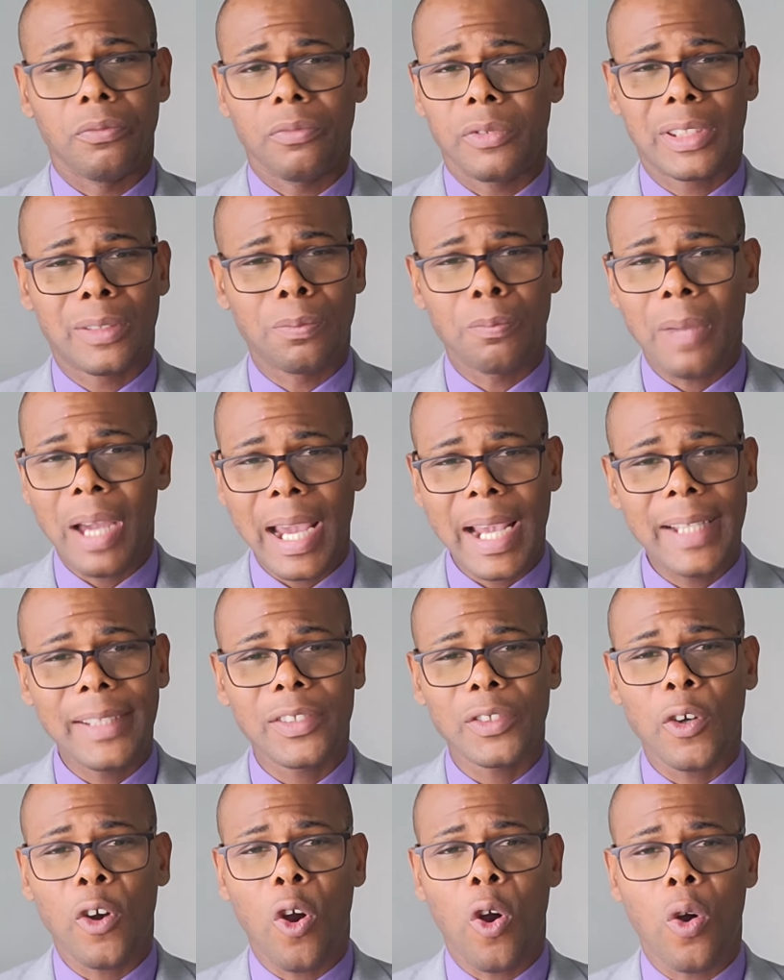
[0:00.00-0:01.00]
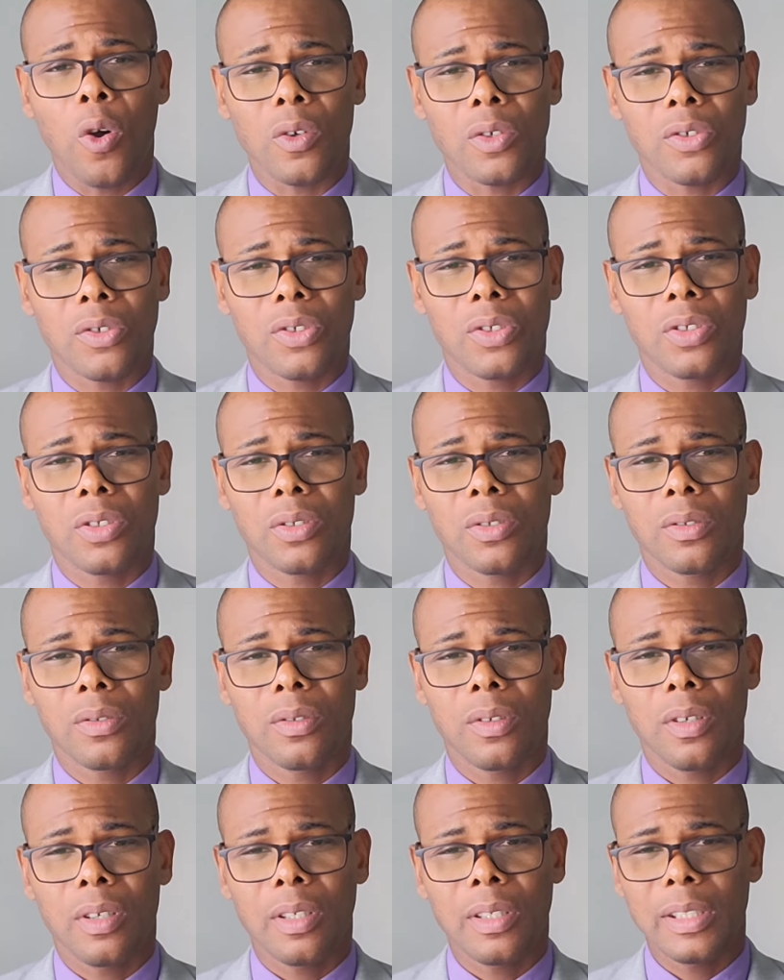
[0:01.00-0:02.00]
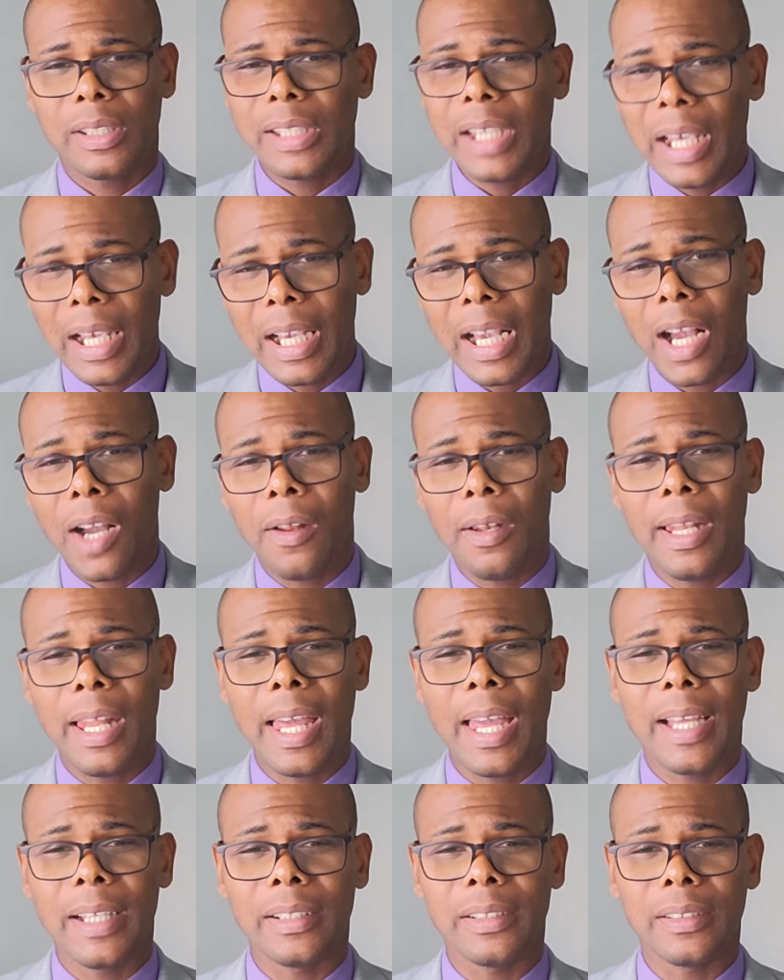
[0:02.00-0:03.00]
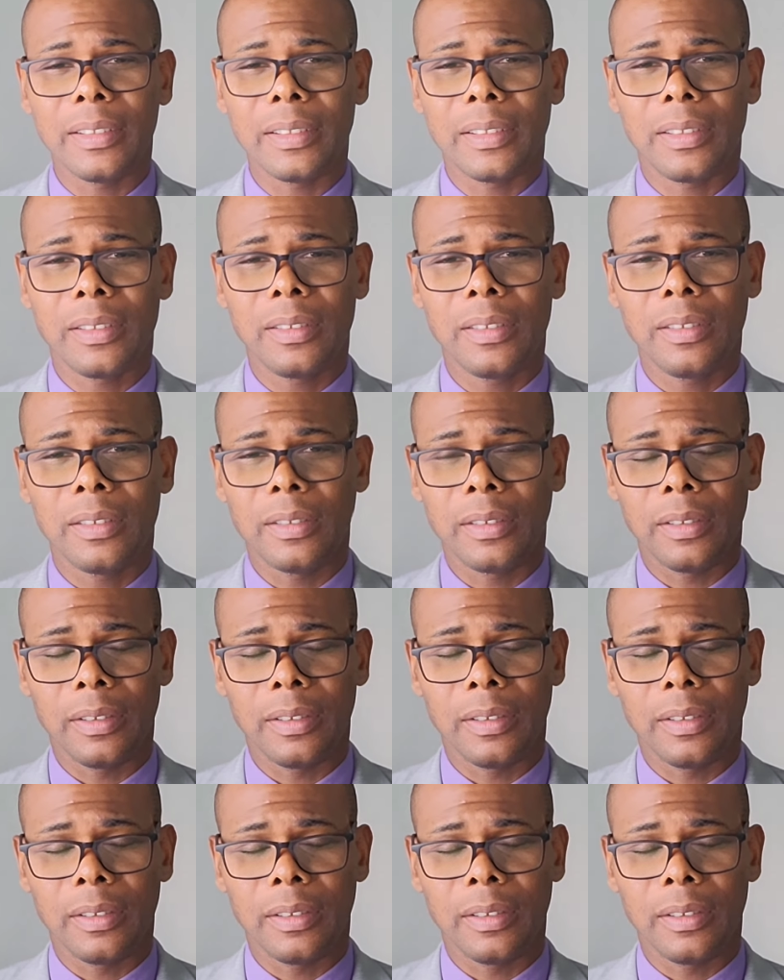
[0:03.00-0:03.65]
smite us, take our land,